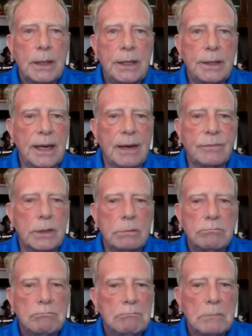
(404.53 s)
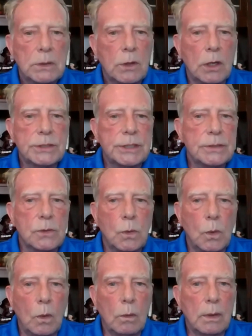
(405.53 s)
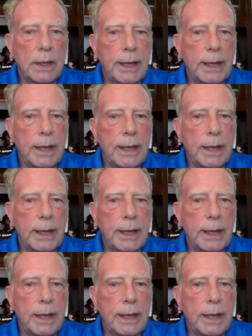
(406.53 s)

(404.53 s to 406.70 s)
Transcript: he never lost his cool,